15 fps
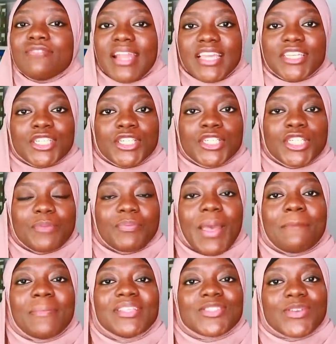relationship
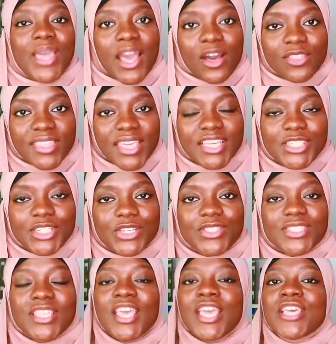and mental health
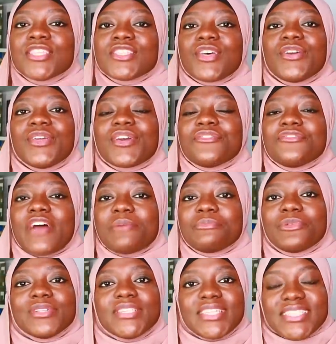issues so you can find
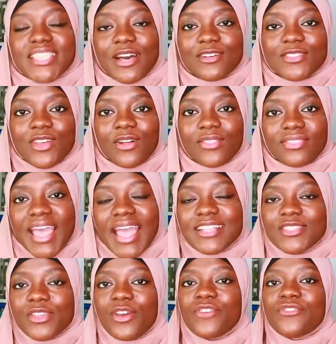more details on
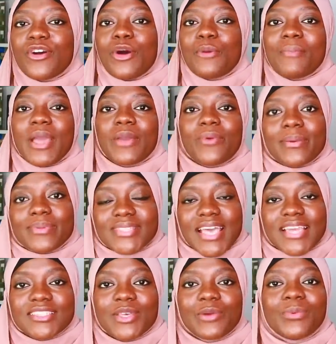that over on my
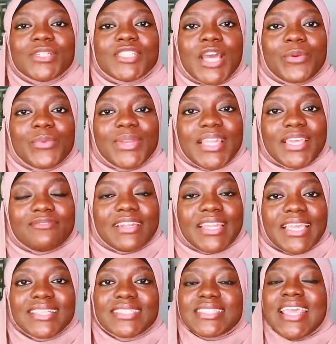website which i will leave
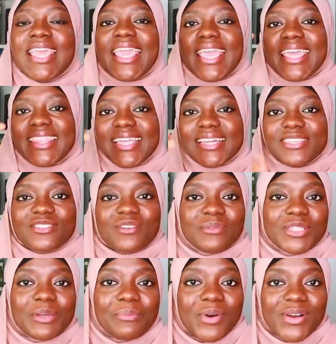linked in the
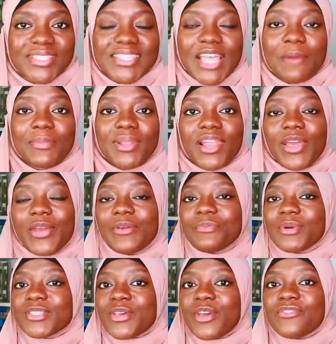description box down below
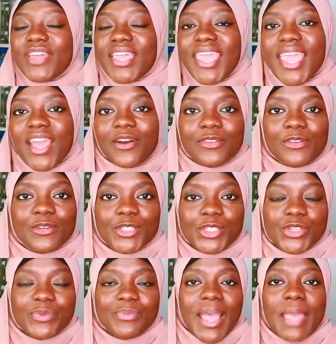but over here on
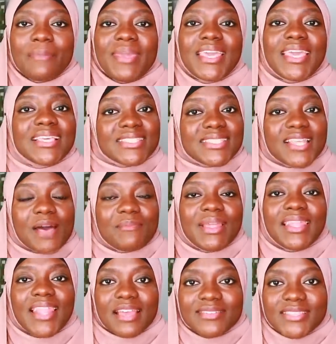youtube i make islam
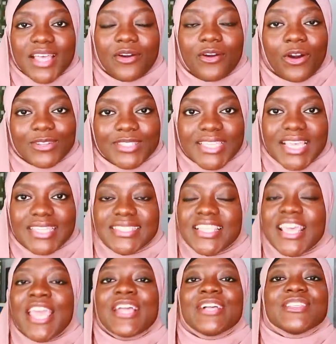and lifestyle content
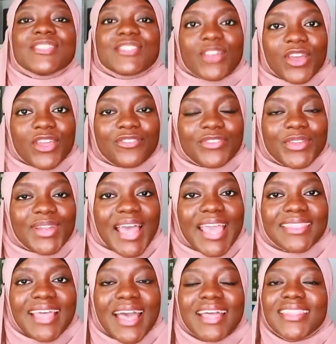so if you
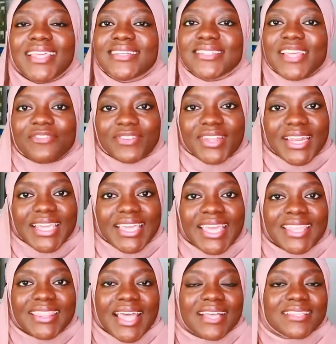like that then definitely
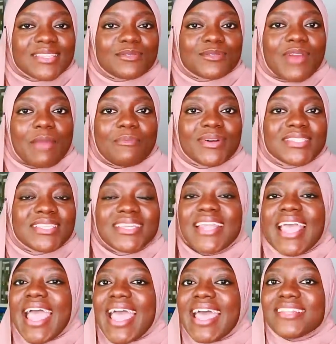hit that subscribe
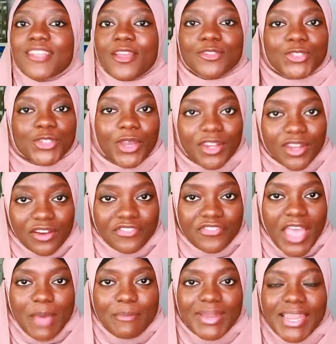button and join our
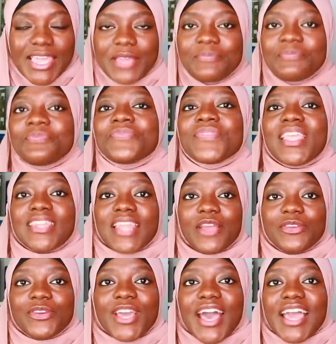family now
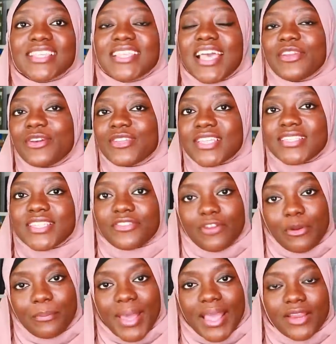you guys i know it's a
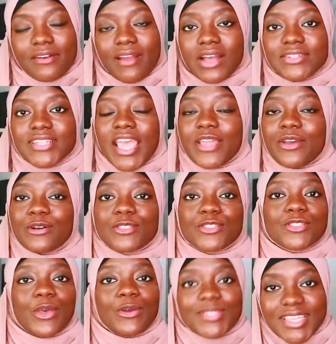different background i got
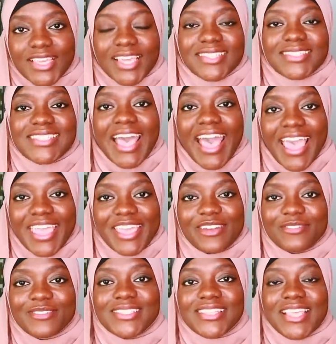so sick and tired
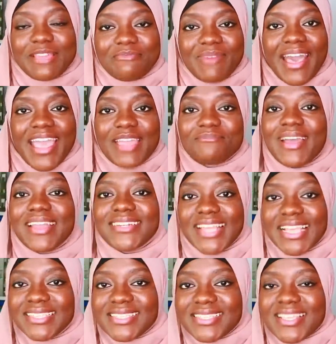of sitting behind my
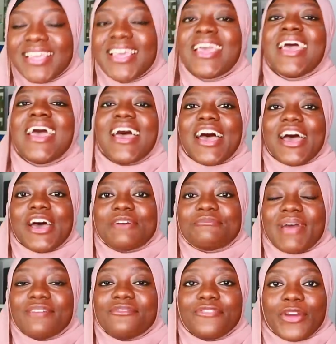desk
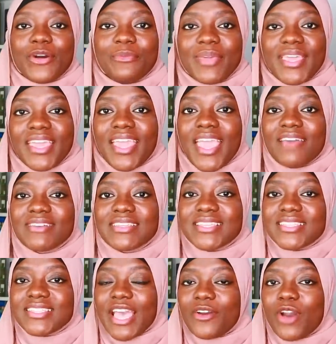um, and filming ever
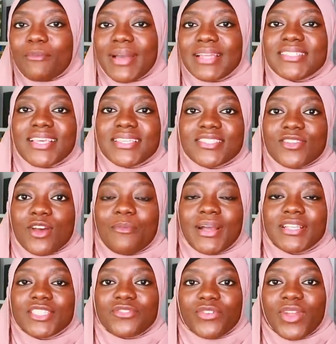since I got my desktop
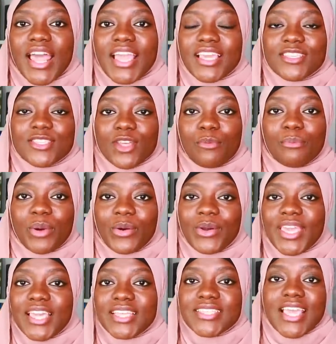I just feel like it's so
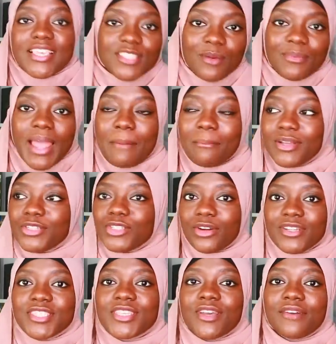bulky it takes up like
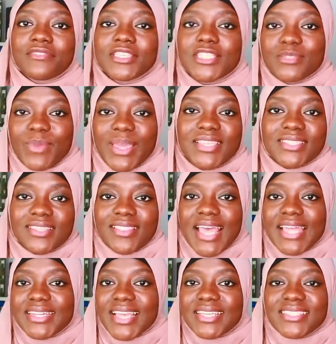majority of the space on
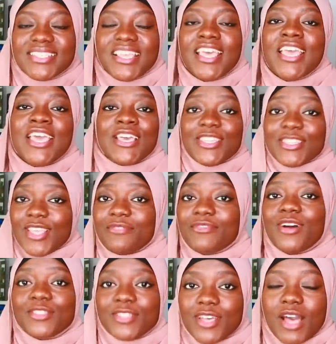that desk so I've
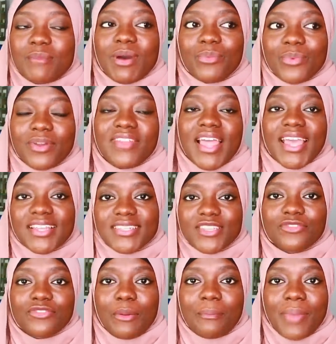got to come up with like a
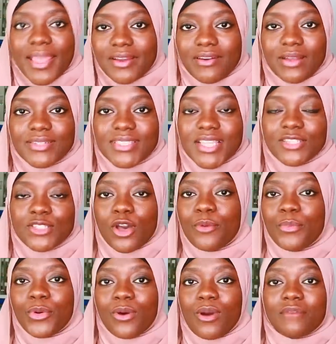different background
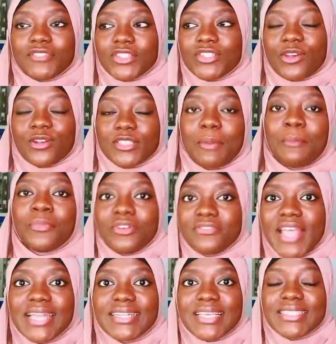setup or I've just got to move
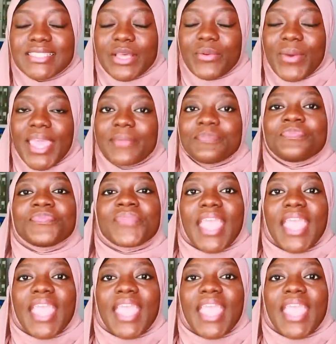that desk away.